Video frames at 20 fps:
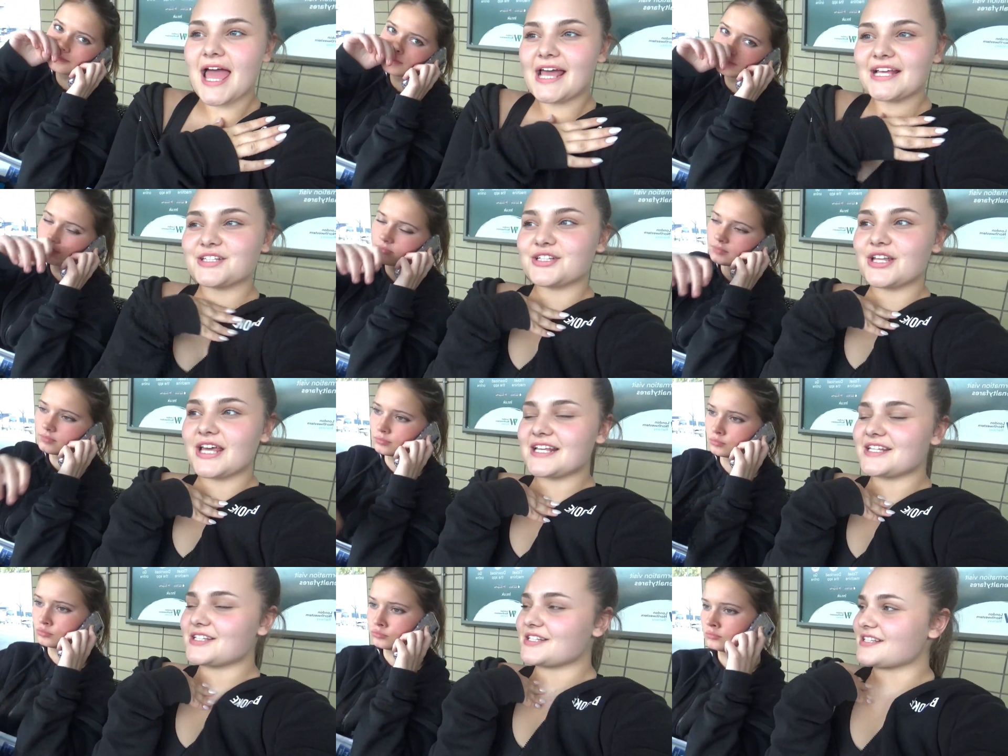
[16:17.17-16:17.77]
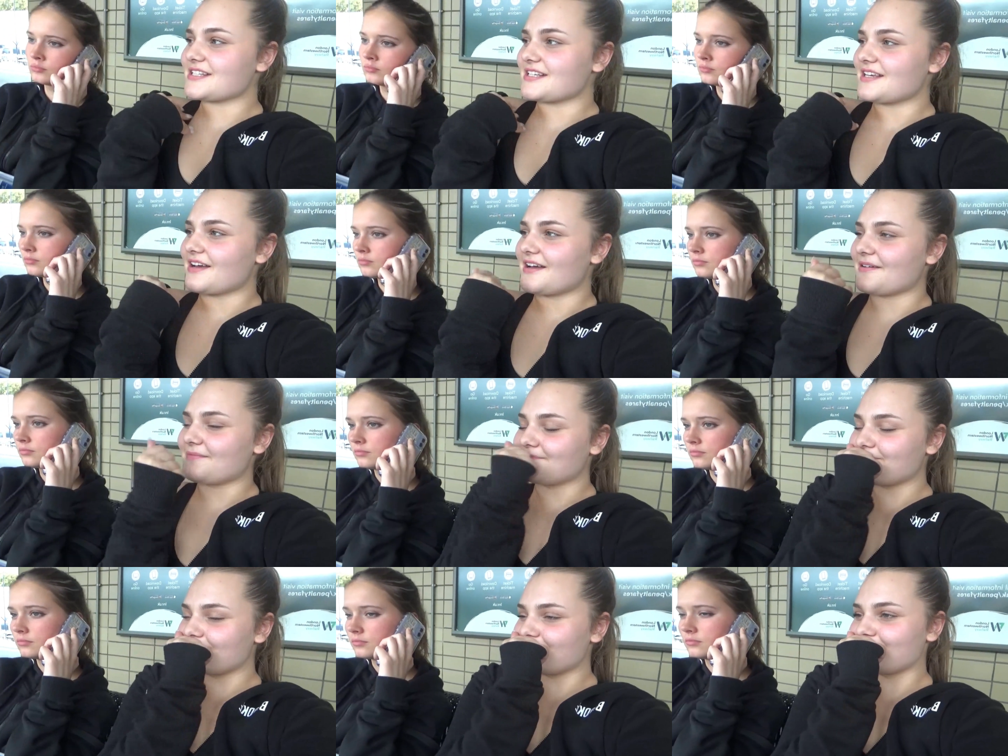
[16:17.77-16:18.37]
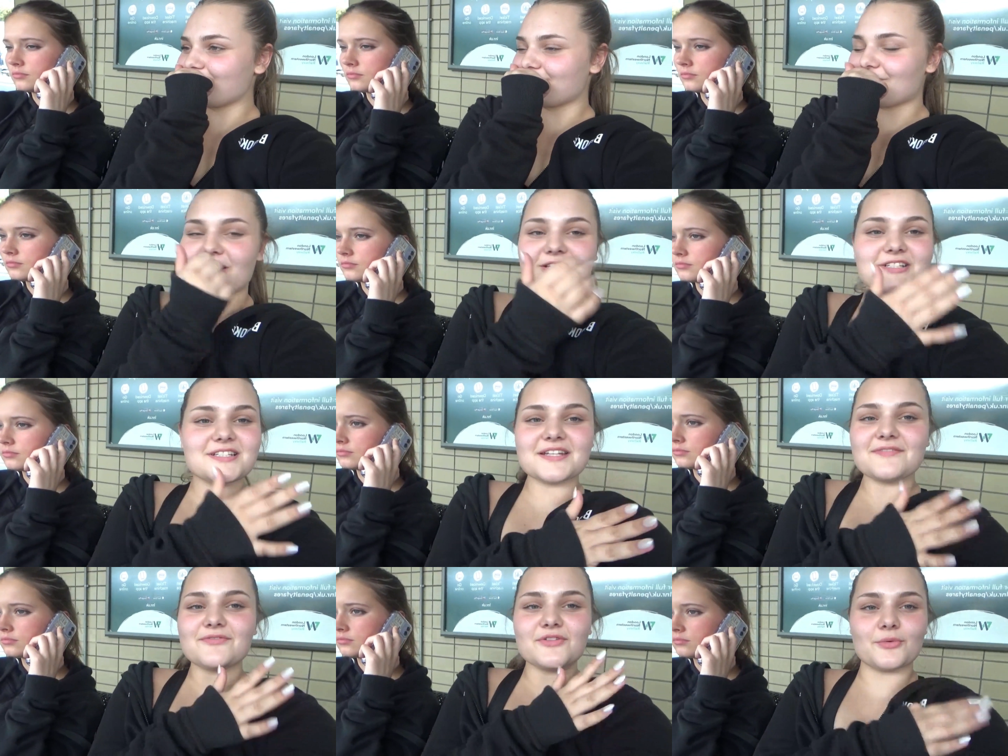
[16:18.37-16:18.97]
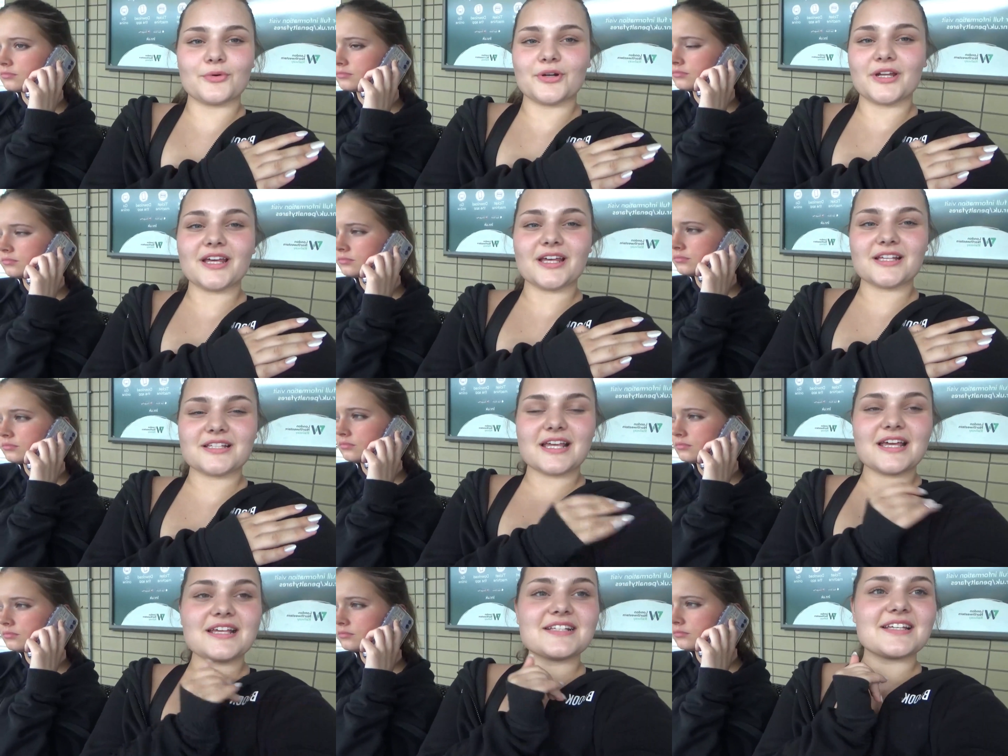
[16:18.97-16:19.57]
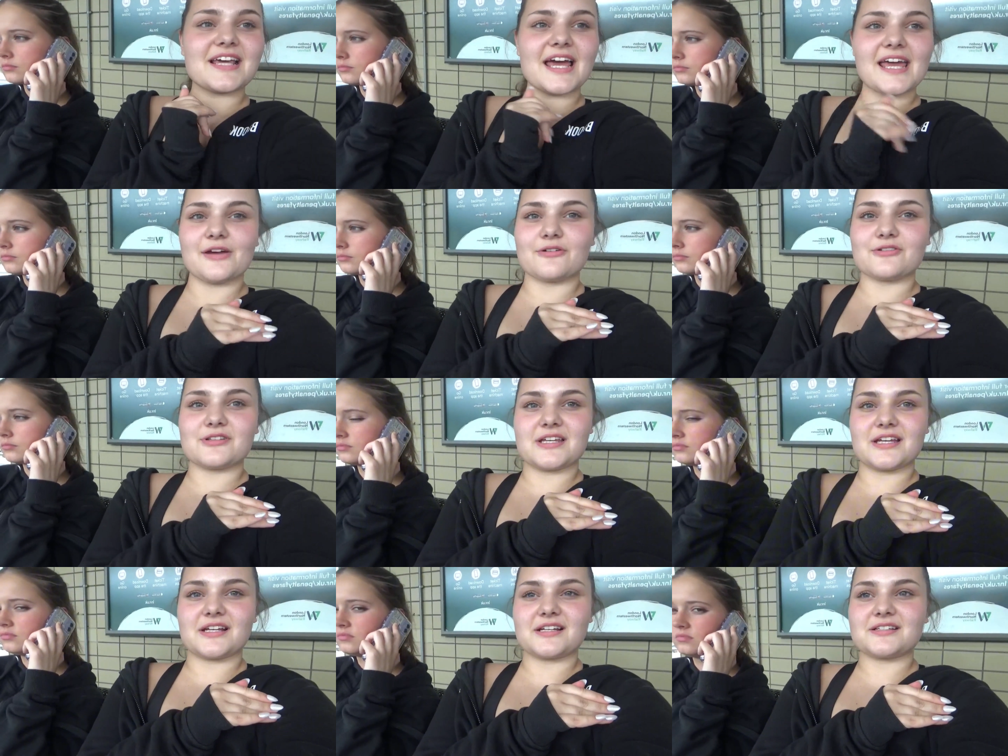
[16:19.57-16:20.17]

Speaker 1: it's it's. I don't even know what it is. It's chaotic.